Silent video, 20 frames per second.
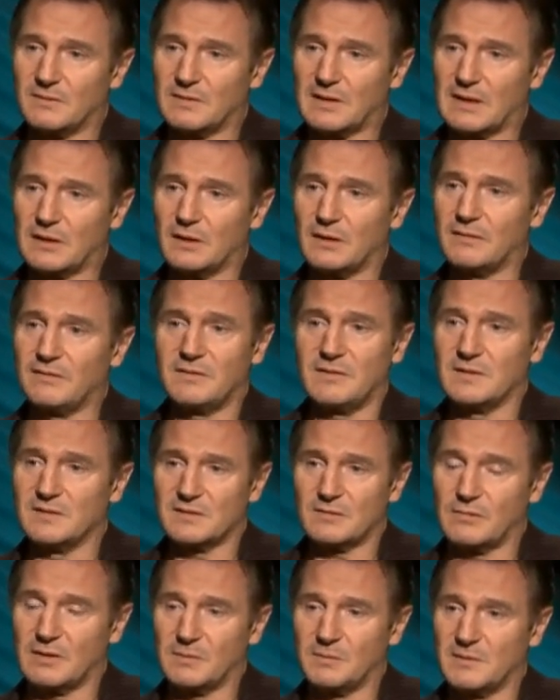They loved the
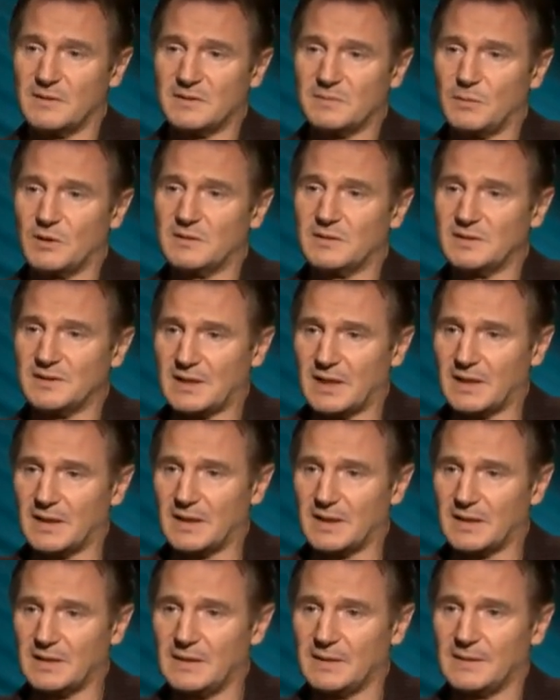script as much as I
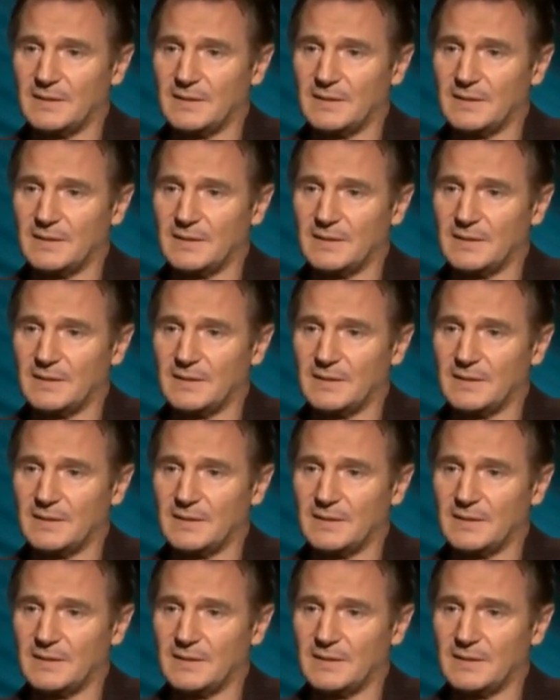did.